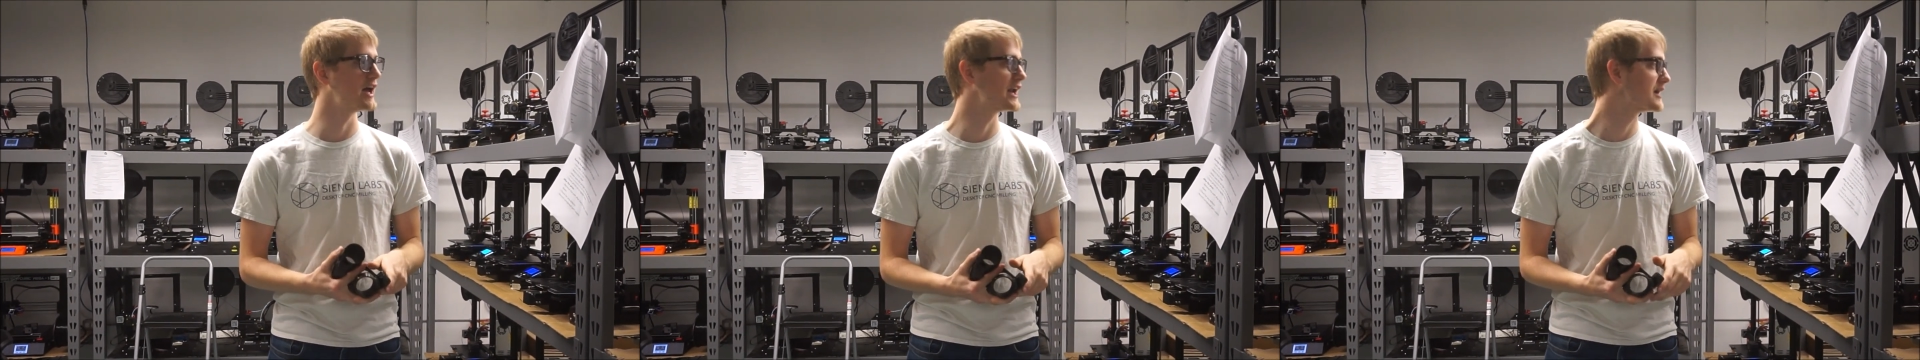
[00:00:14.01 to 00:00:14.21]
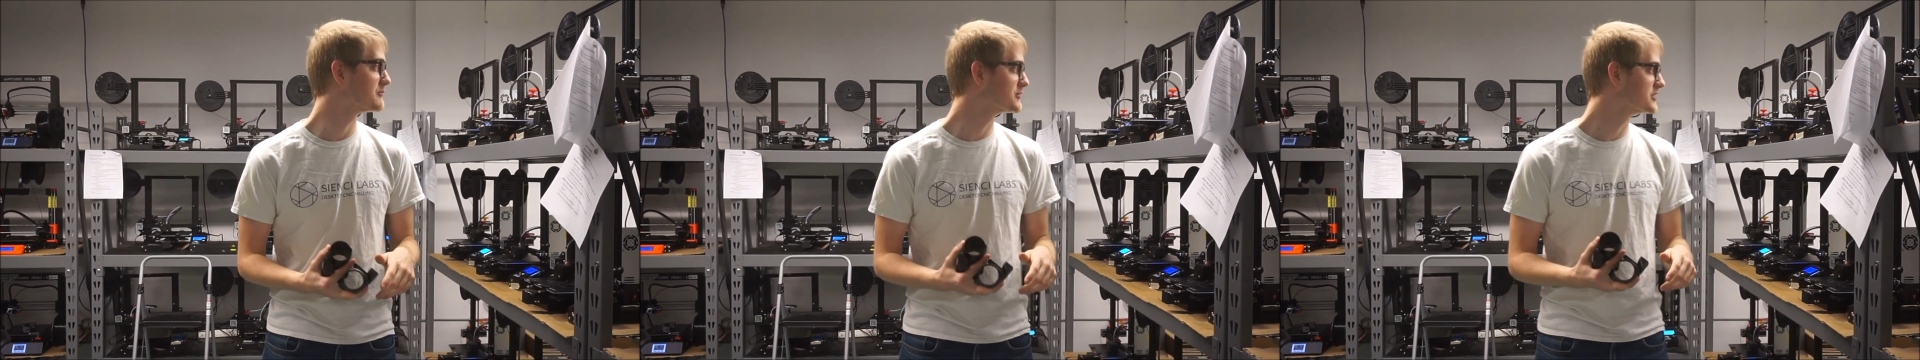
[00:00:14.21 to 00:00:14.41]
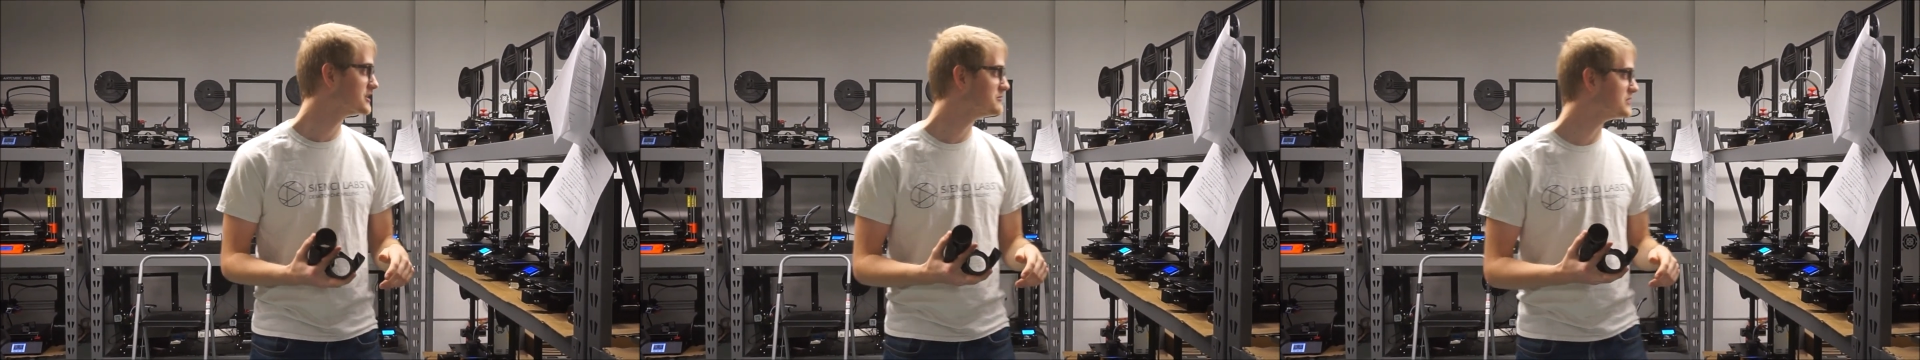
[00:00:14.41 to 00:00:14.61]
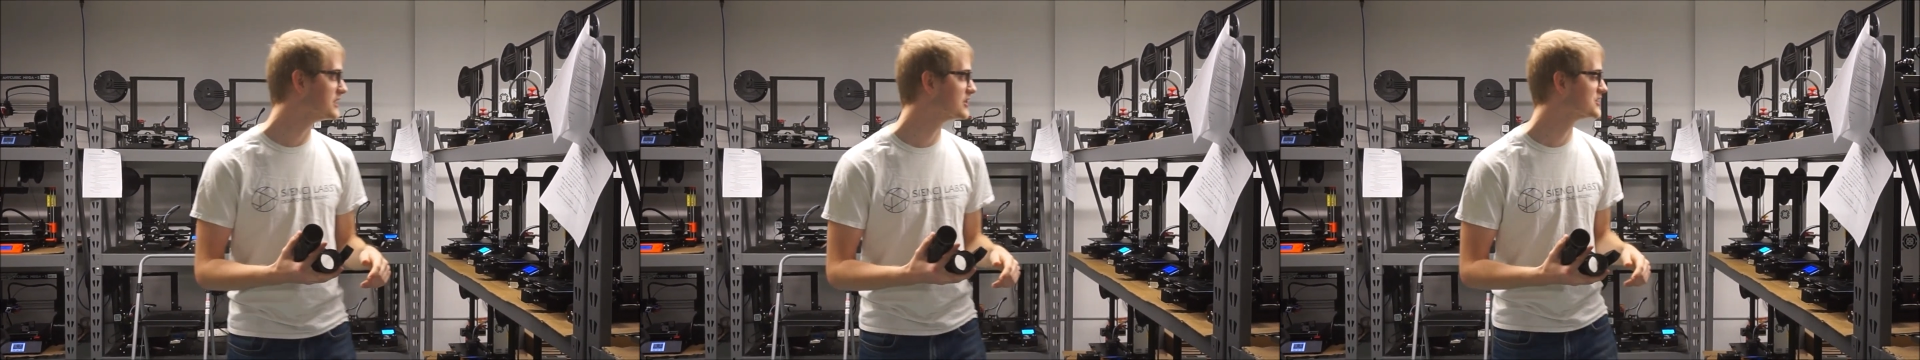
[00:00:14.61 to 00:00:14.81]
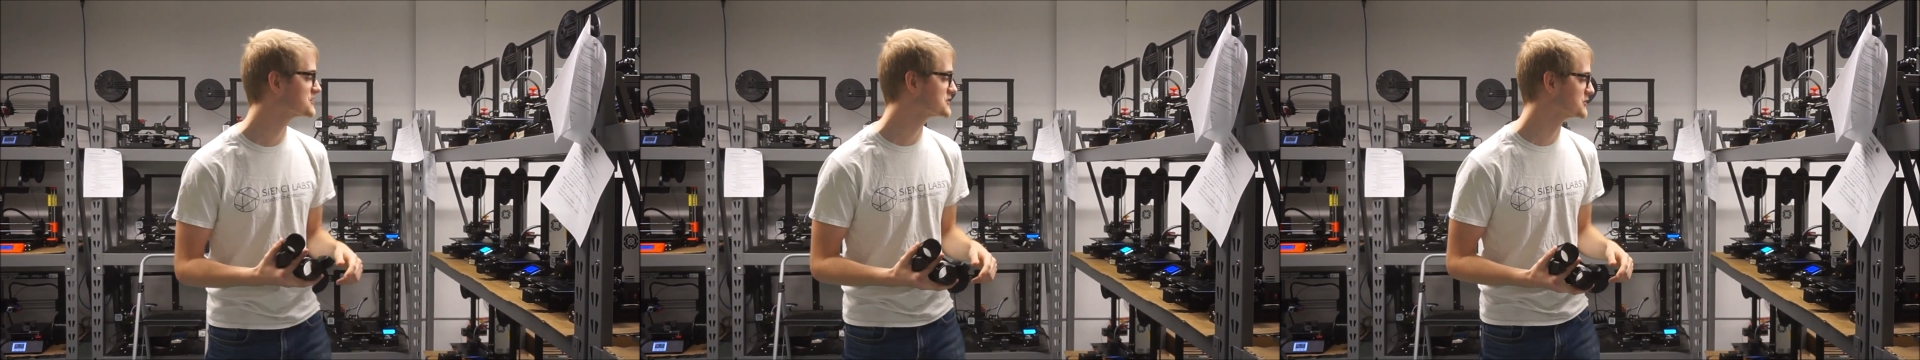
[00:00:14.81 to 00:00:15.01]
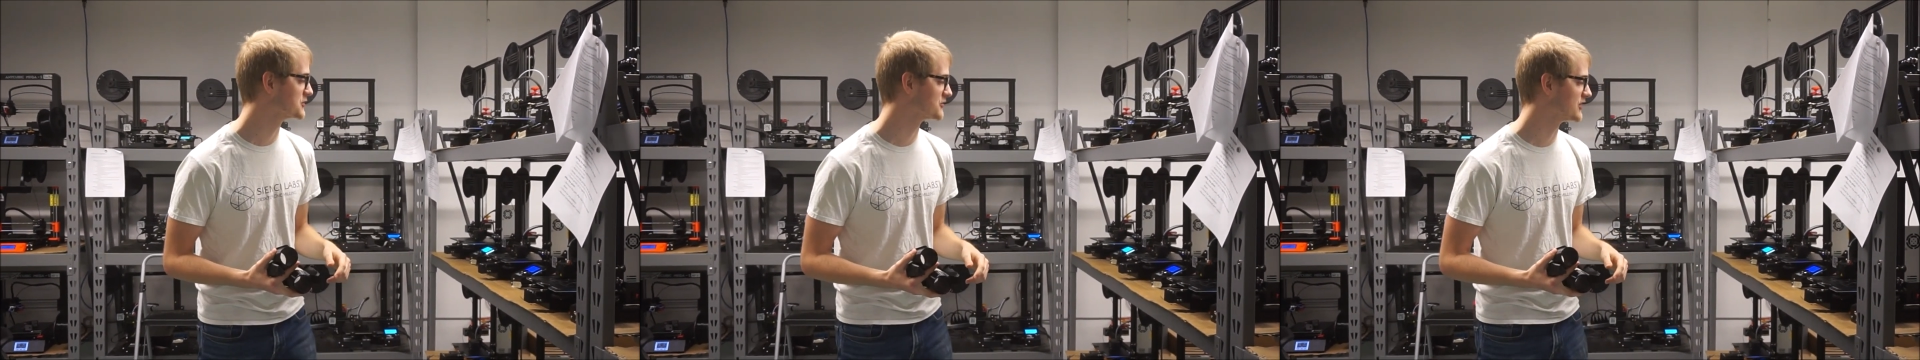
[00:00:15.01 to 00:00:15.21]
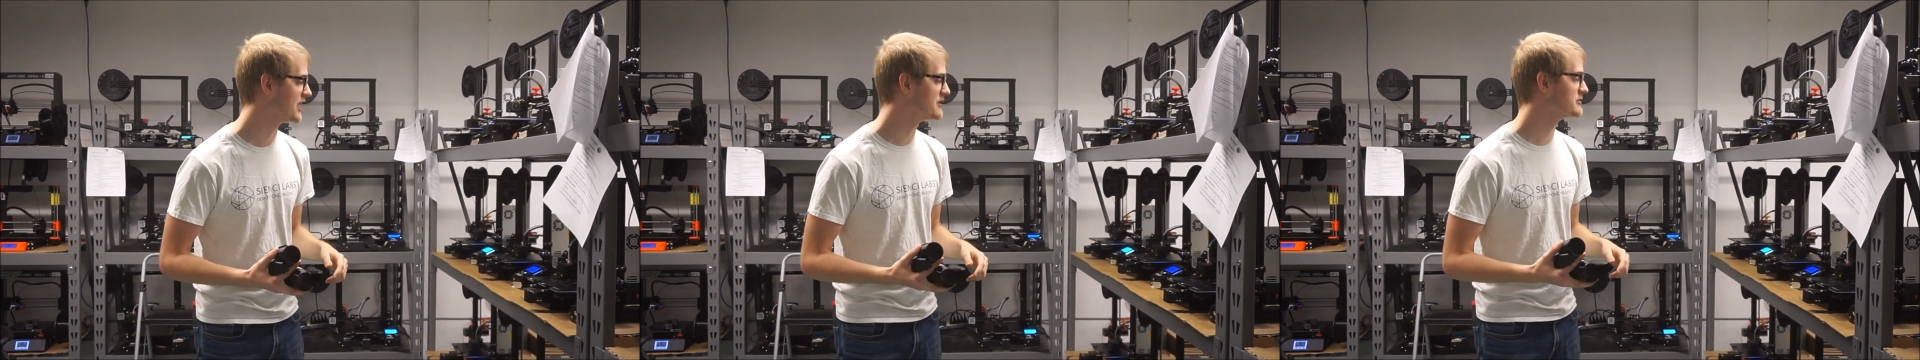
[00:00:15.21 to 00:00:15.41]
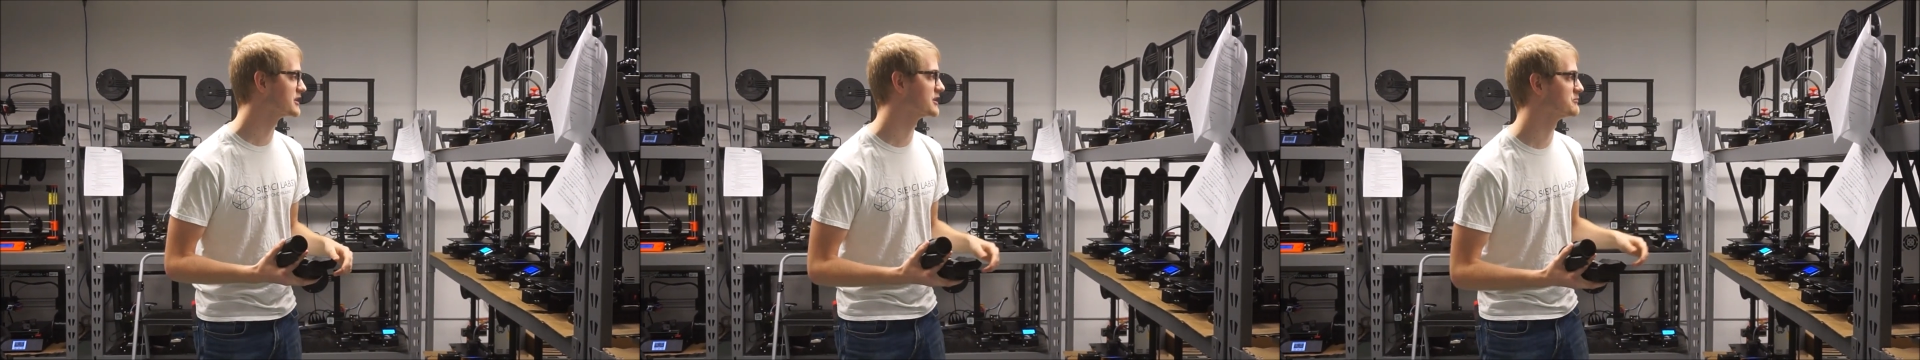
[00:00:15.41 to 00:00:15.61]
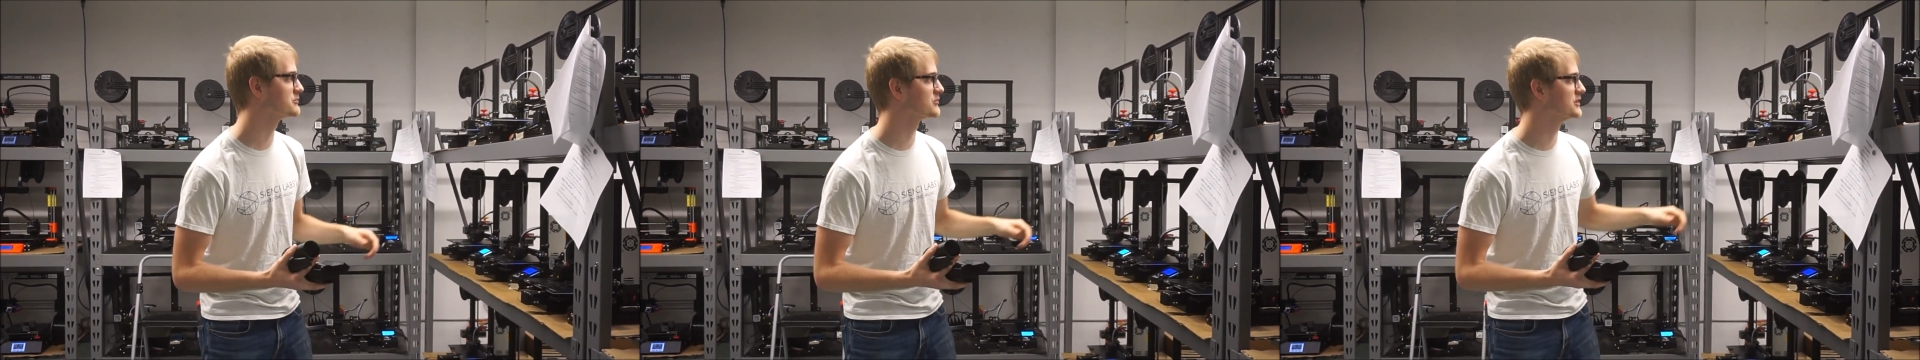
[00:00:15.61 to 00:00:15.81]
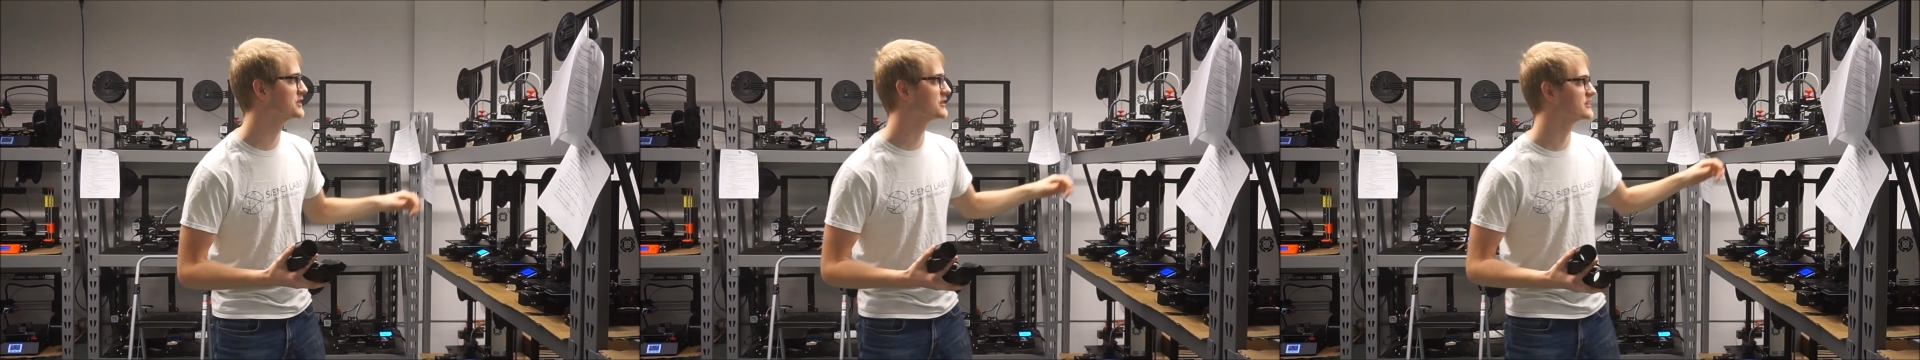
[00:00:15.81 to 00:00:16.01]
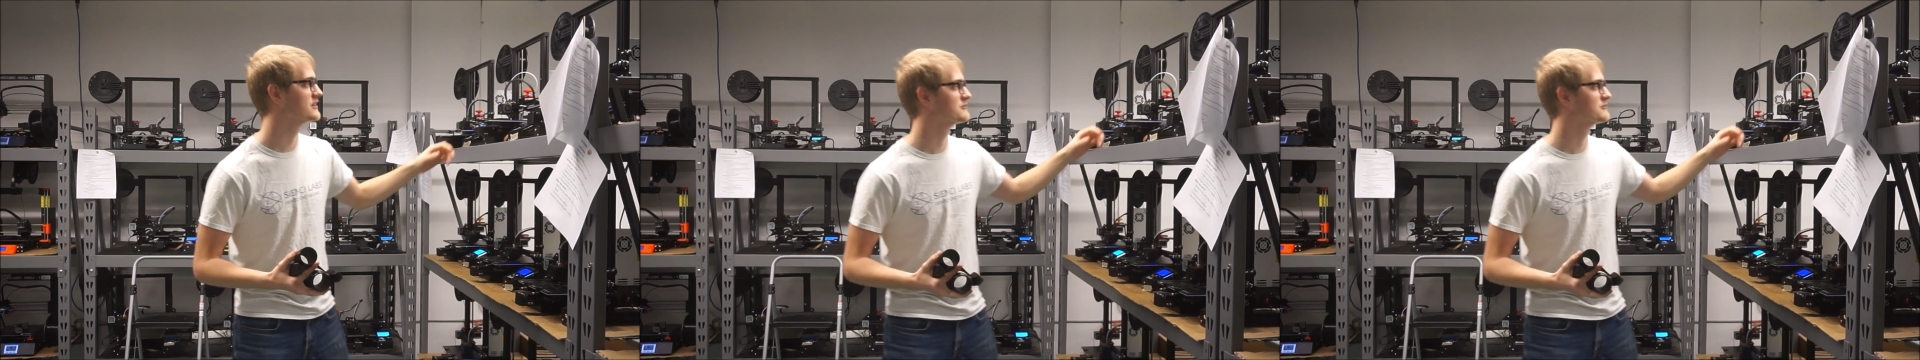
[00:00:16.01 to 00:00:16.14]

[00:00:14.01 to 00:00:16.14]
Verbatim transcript: and I'm going to be also grabbing a print